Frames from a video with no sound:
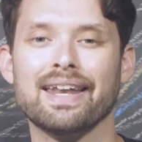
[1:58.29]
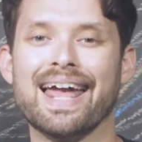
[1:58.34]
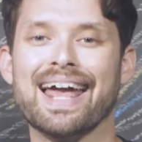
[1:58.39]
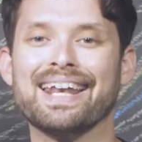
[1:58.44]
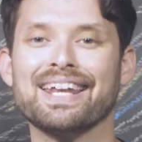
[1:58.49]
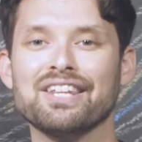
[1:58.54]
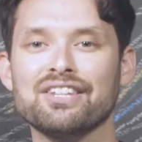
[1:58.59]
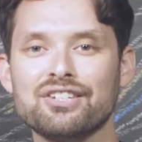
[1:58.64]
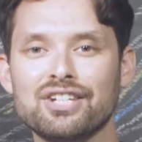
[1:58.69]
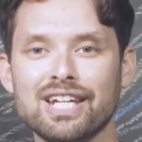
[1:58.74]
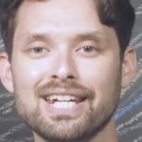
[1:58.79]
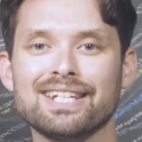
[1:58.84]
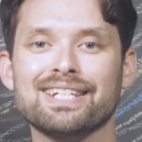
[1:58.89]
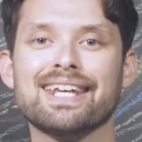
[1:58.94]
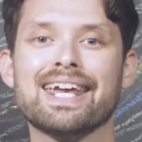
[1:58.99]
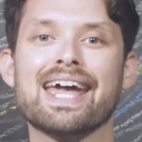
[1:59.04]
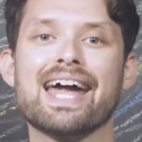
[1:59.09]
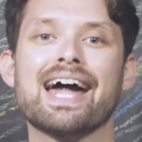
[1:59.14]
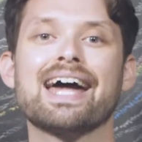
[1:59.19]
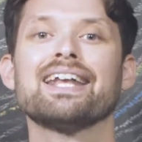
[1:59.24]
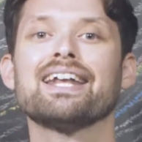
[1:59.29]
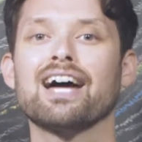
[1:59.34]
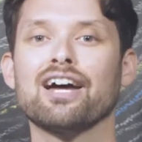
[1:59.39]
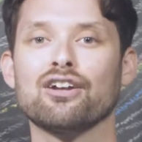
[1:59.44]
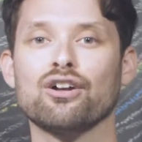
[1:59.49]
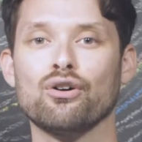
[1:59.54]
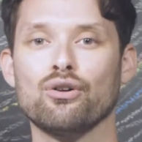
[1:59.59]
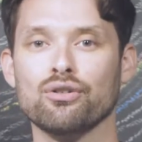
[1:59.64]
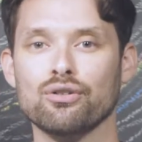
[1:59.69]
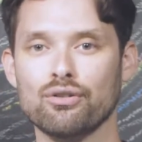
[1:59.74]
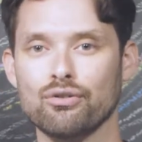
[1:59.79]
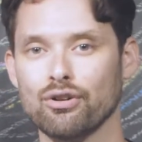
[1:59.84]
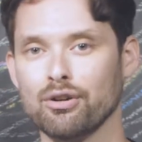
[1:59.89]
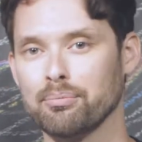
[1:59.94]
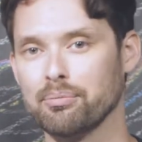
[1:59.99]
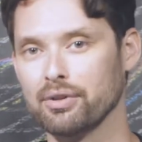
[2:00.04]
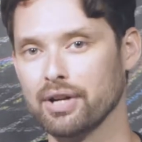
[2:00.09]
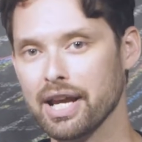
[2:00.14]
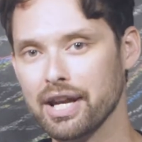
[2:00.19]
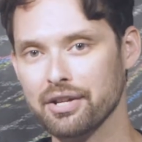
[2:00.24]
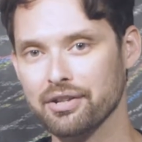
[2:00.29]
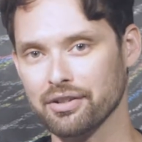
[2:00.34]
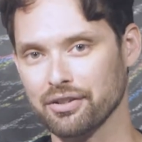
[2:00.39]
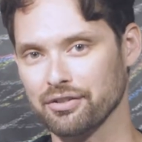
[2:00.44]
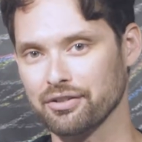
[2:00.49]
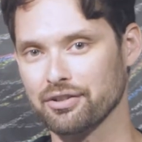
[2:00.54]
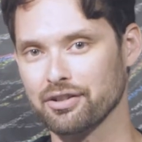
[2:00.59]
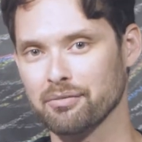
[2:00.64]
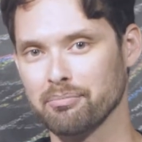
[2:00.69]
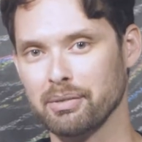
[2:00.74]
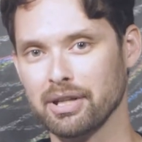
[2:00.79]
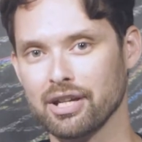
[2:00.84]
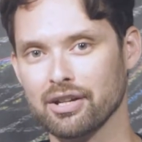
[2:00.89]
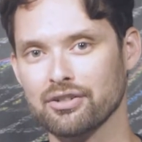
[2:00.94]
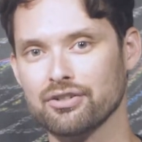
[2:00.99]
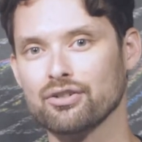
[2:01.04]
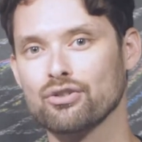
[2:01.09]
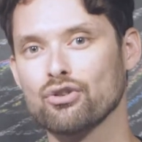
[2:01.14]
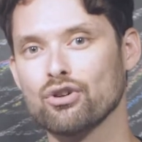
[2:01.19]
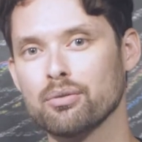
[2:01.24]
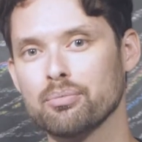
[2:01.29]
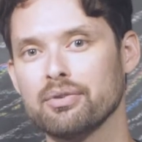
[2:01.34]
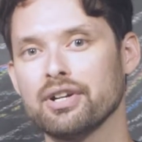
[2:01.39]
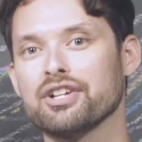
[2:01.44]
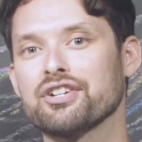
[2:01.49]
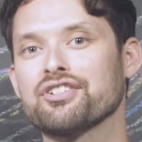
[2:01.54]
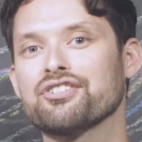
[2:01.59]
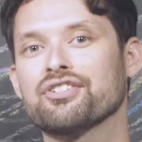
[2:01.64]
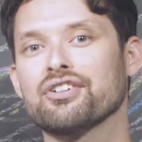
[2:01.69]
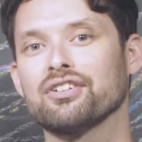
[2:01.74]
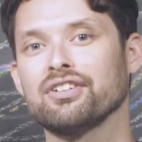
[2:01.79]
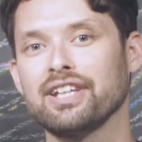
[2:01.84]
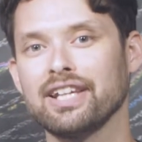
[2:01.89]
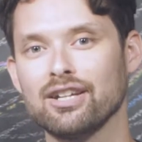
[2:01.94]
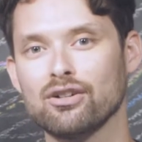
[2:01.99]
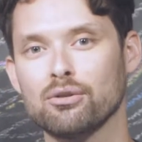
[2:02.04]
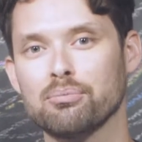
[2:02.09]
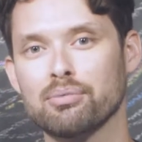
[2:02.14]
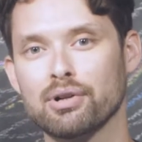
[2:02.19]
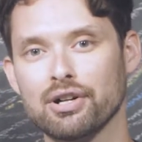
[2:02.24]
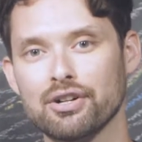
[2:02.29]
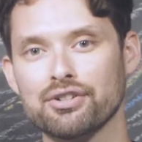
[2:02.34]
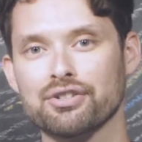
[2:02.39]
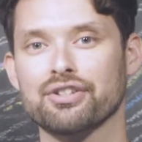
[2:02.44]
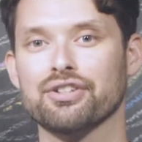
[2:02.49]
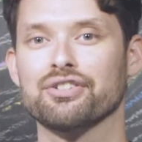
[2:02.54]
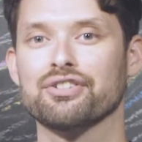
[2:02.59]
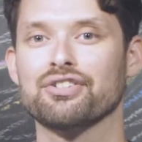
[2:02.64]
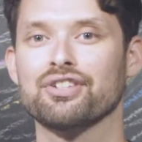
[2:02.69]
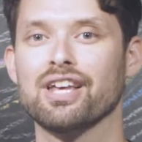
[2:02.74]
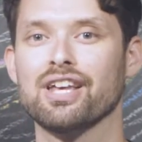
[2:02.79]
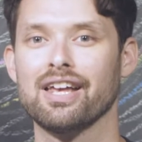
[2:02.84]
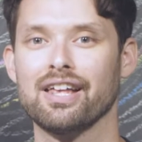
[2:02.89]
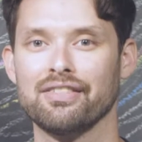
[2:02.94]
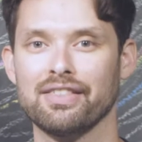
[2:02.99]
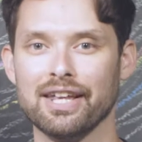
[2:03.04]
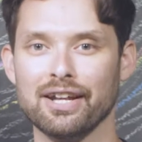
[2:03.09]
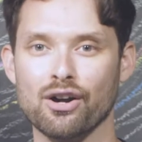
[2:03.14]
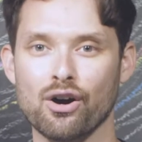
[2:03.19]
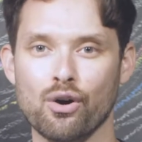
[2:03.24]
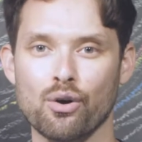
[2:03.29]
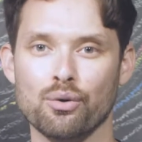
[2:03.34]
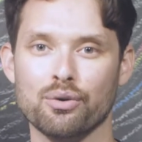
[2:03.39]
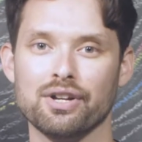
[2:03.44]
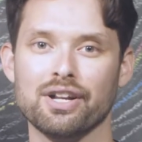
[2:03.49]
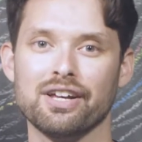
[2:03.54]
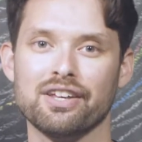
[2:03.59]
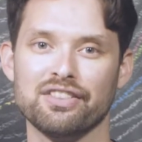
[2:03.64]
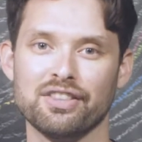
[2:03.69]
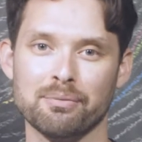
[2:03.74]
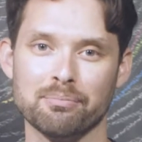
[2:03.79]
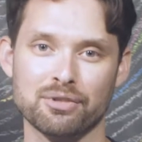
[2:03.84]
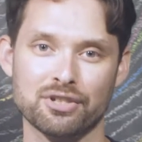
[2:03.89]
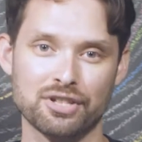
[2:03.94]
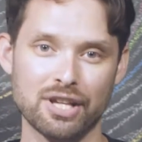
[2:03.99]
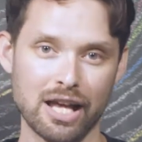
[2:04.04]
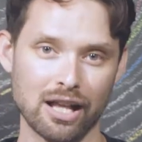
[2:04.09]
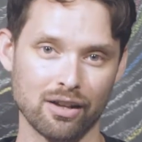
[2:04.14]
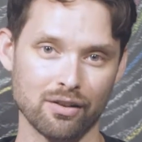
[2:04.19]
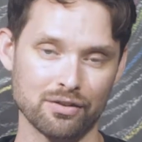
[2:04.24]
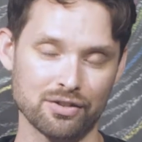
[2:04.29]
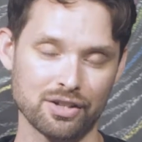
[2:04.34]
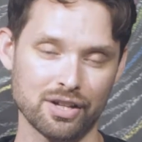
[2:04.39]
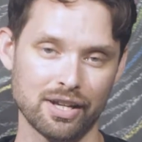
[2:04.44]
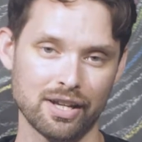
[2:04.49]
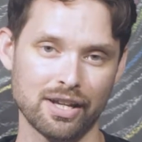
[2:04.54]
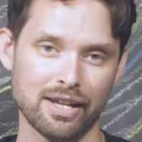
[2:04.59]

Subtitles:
and indeed cannot own corporations because corporations are legal persons that own themselves.